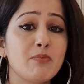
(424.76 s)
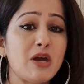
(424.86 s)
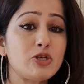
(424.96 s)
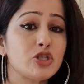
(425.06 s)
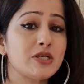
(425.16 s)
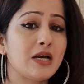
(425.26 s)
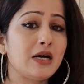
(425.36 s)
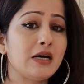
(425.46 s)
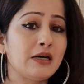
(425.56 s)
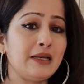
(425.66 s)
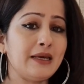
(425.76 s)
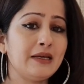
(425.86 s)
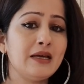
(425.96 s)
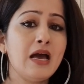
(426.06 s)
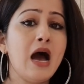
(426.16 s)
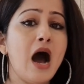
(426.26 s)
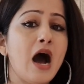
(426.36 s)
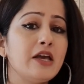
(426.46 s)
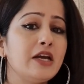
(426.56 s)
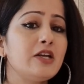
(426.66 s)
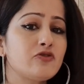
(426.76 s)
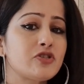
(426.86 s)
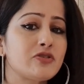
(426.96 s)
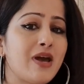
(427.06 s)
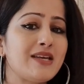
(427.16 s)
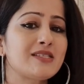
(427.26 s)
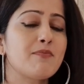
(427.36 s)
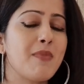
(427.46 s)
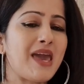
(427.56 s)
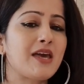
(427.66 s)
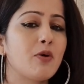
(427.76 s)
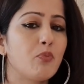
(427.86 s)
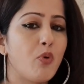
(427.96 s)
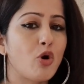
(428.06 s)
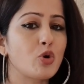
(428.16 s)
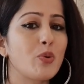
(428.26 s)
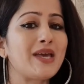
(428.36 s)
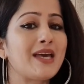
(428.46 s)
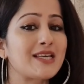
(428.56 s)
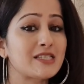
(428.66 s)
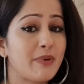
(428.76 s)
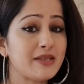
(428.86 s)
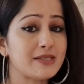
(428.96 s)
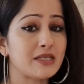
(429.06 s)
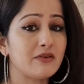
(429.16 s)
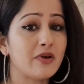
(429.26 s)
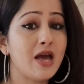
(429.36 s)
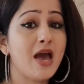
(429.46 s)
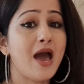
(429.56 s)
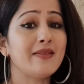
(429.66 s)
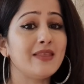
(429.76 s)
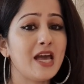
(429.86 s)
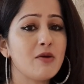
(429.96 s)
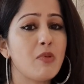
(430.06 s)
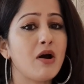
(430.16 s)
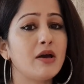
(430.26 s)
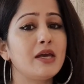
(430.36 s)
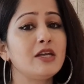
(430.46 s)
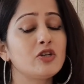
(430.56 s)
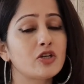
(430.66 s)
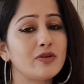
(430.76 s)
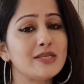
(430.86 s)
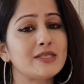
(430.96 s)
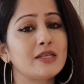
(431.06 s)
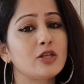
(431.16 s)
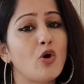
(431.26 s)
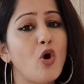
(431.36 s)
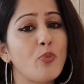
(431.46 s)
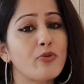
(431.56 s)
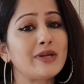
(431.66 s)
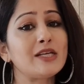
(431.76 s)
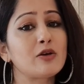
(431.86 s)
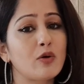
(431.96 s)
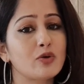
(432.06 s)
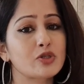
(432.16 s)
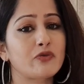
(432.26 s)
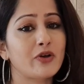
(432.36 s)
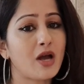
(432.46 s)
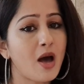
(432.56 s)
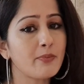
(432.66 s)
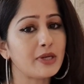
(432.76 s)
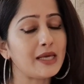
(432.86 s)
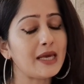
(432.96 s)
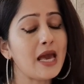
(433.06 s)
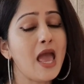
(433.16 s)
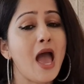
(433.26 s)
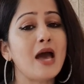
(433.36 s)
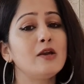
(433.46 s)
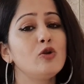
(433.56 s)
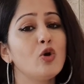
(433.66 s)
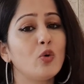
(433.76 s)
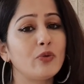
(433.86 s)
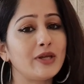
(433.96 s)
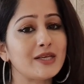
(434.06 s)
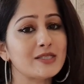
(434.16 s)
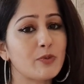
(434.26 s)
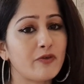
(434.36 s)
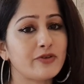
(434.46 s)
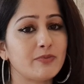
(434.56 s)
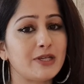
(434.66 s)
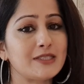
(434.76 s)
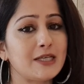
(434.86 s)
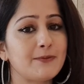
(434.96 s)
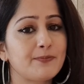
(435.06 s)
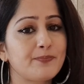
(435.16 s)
I mentioned earlier, higher interest rates make borrowing expensive and thereby increasing the operating cost of a company and lowering its profitability.